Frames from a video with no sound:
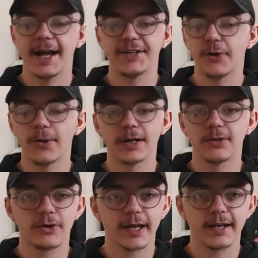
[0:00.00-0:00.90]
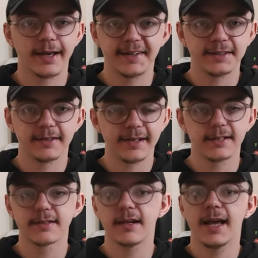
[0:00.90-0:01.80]
I don't want to look at
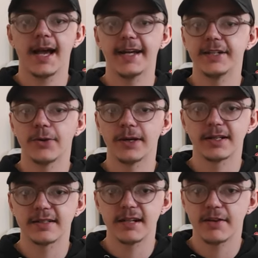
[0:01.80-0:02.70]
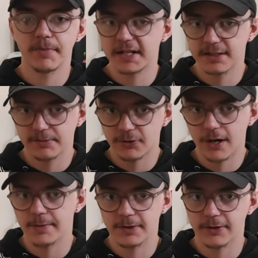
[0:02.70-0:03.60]
analytics. I don't want to see if my
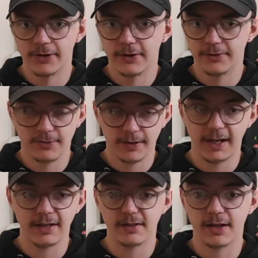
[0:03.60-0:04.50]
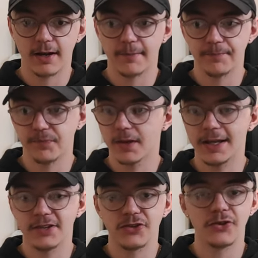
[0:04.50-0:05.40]
subscriber growth is um,
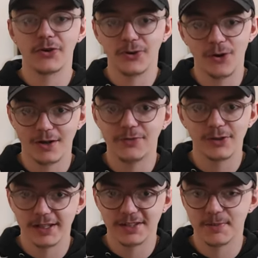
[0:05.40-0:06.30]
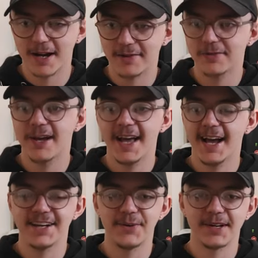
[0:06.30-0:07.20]
is good or not for this month.
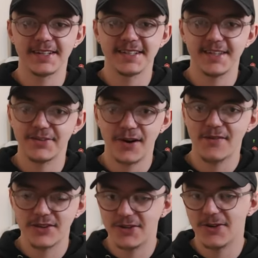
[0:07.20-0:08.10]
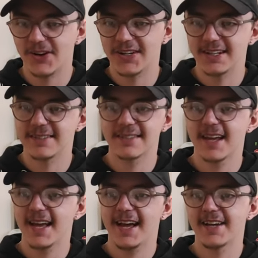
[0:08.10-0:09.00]
I don't want to see the revenue
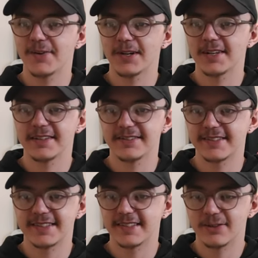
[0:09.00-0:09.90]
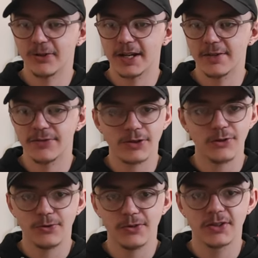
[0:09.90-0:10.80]
earnings. I don't want to look at
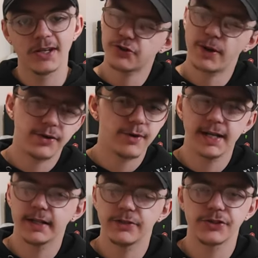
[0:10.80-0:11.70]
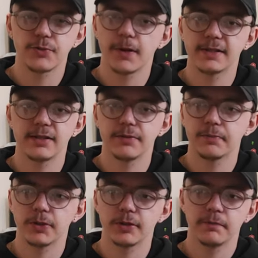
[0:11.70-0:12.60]
views. So I really just wanted to
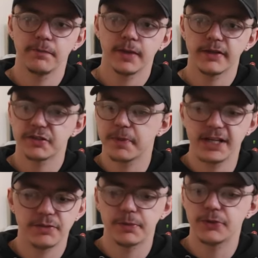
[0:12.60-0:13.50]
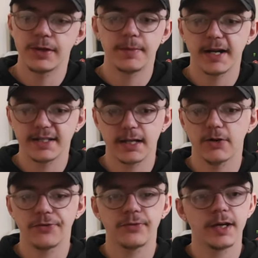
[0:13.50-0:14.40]
put space between
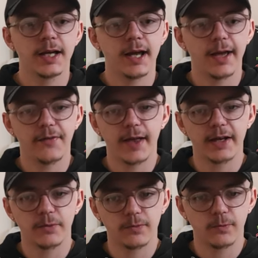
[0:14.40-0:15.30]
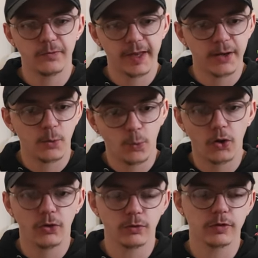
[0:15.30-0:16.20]
myself and that, that
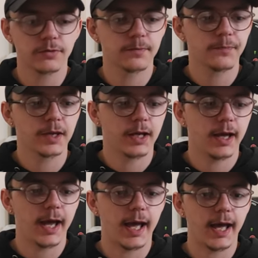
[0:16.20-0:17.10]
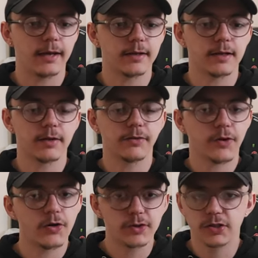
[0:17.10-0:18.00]
world and uh,
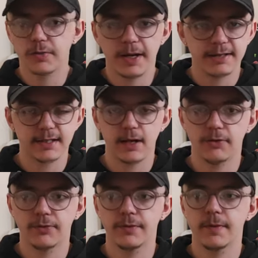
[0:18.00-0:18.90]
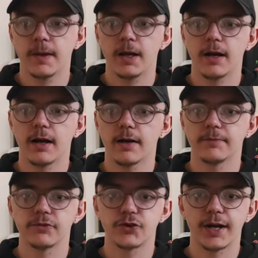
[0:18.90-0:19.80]
focus on myself,
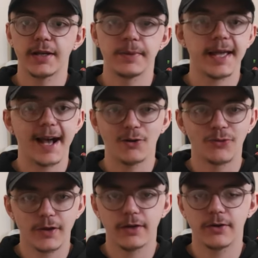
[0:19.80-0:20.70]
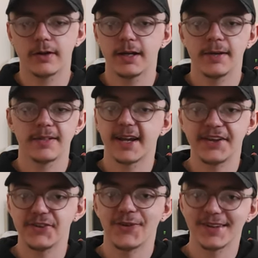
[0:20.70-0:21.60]
um, try to be healthier. I
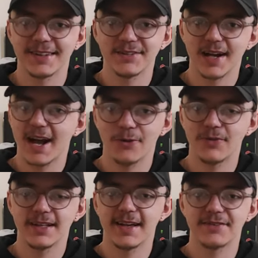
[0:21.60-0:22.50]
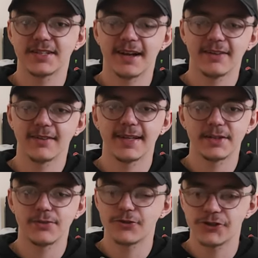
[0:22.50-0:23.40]
do not live a healthy lifestyle, that
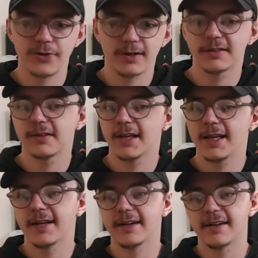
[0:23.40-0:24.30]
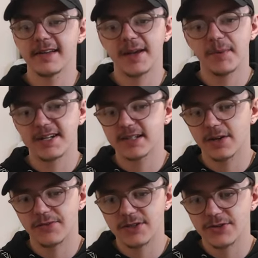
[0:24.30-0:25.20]
is for sure. Uh, get
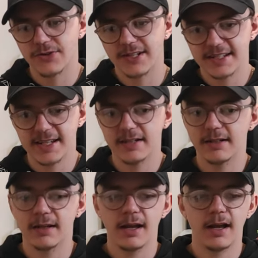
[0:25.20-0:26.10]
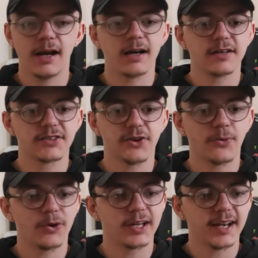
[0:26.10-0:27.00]
myself into routine, uh,
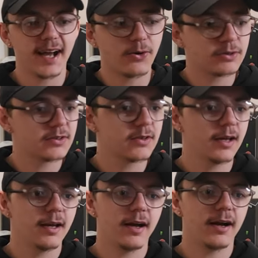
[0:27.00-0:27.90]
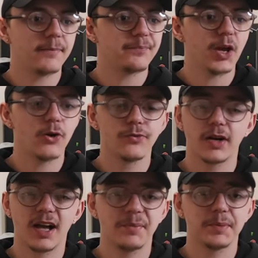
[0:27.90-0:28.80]
start working out, um,
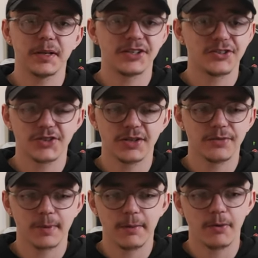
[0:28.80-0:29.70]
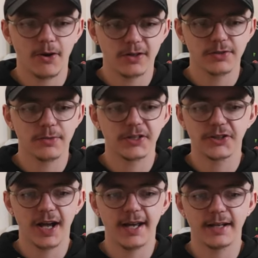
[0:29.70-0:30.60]
overcome a bunch of shit from my past,
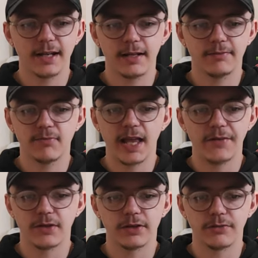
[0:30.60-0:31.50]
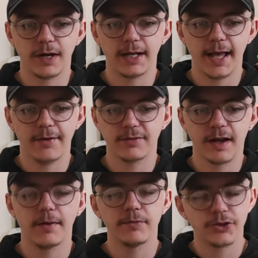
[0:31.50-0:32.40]
which I never really have
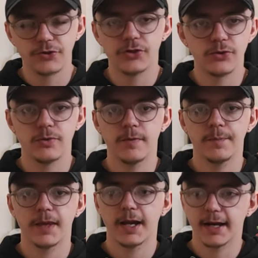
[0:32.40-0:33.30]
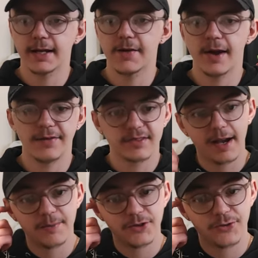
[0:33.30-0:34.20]
time to do. I never have
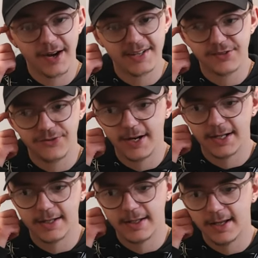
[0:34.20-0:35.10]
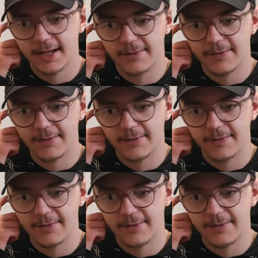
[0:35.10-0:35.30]
time to rest, really.